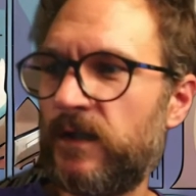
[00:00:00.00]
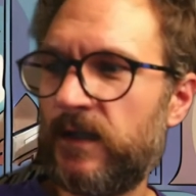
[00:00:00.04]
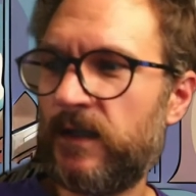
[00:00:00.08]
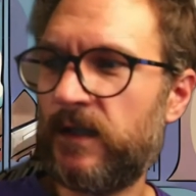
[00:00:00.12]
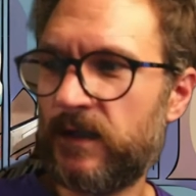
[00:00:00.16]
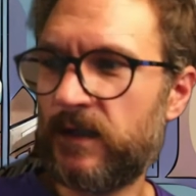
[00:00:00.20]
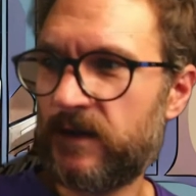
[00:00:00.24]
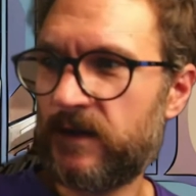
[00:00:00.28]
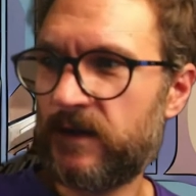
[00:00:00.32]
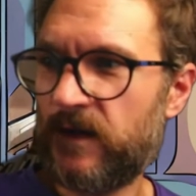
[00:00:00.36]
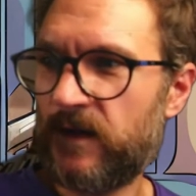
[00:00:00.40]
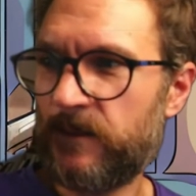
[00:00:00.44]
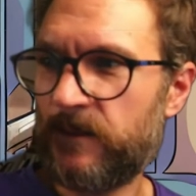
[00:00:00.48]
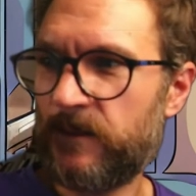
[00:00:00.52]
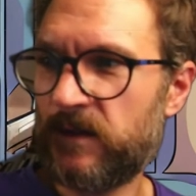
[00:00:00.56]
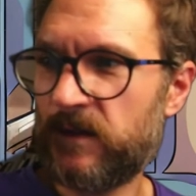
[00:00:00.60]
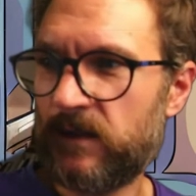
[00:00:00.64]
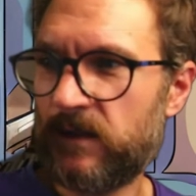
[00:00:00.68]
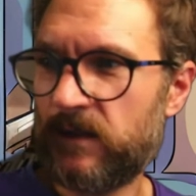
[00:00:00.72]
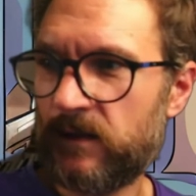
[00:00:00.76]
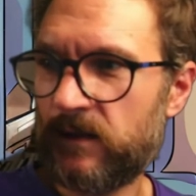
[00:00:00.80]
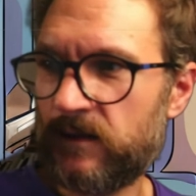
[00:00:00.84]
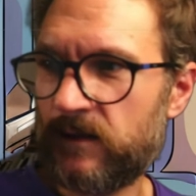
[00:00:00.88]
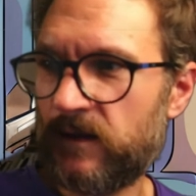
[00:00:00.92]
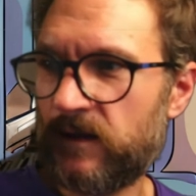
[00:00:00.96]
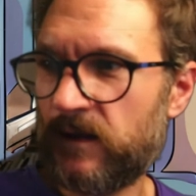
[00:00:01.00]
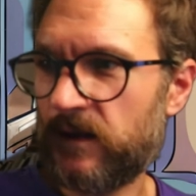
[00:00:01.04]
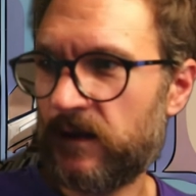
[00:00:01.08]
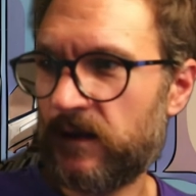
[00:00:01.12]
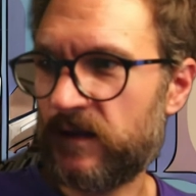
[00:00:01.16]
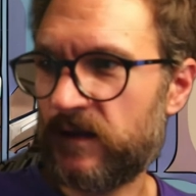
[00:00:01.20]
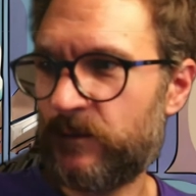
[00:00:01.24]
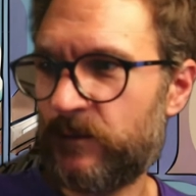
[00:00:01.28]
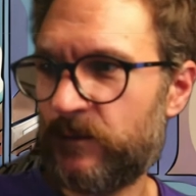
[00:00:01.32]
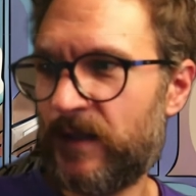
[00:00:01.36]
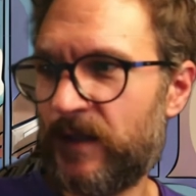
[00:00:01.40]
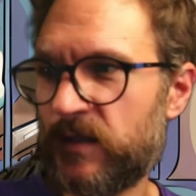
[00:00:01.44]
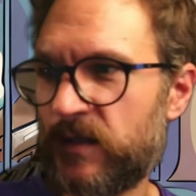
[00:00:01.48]
an exception. It's like a
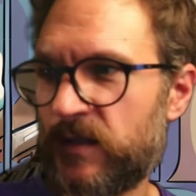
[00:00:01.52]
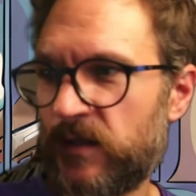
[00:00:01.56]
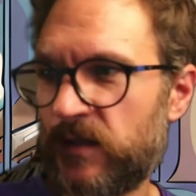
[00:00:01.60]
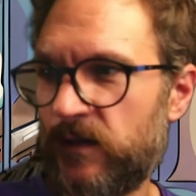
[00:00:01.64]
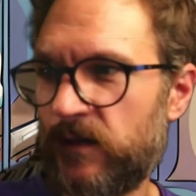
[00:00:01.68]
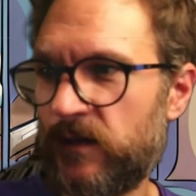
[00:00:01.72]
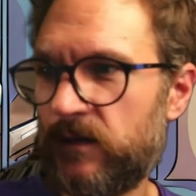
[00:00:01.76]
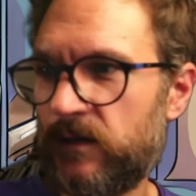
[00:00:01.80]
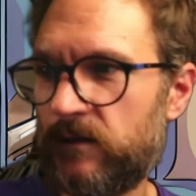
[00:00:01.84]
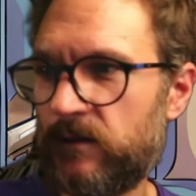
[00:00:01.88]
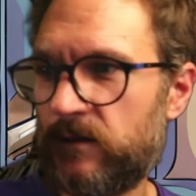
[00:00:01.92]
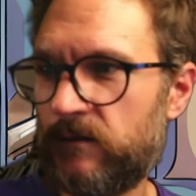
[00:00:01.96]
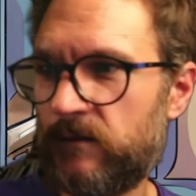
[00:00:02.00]
special,